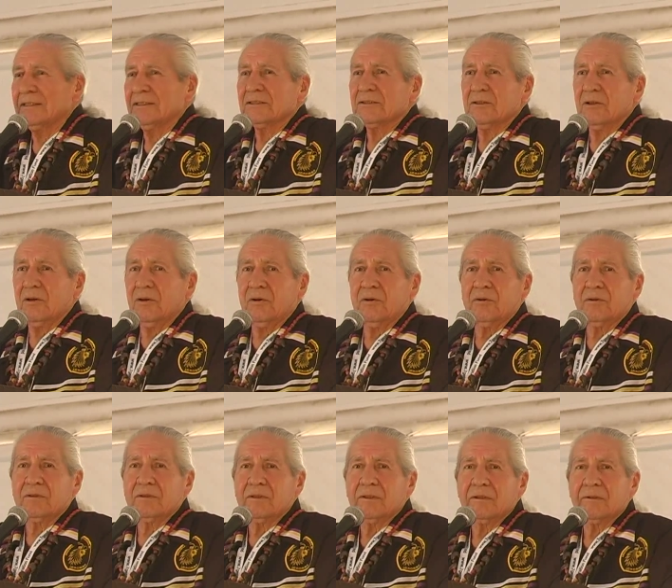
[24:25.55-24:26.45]

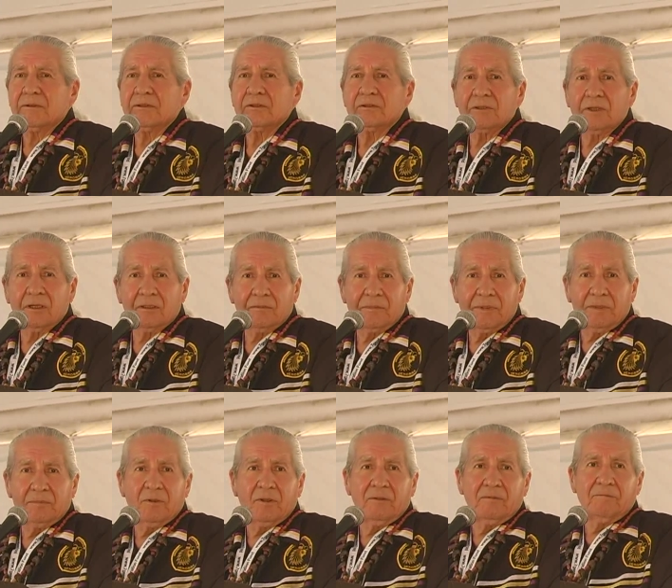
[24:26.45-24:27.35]
So, you young
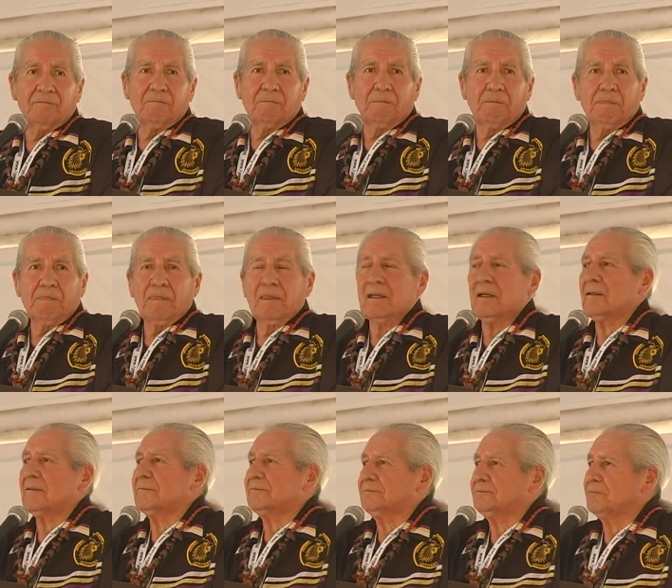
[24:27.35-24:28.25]
people,
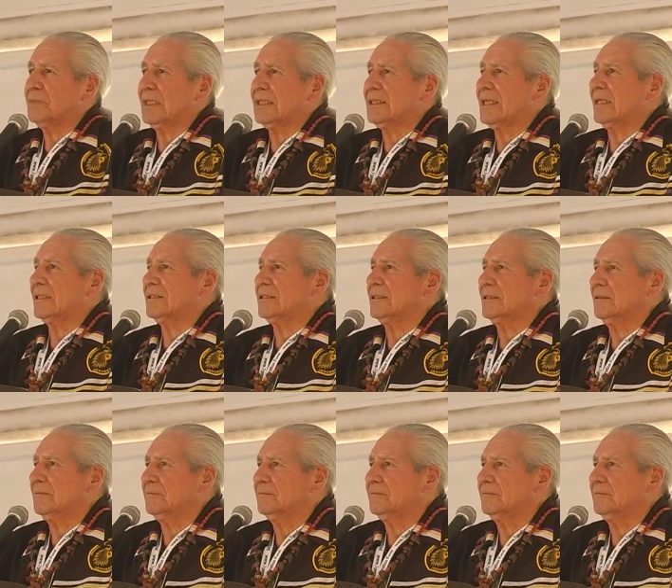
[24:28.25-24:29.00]
pay attention.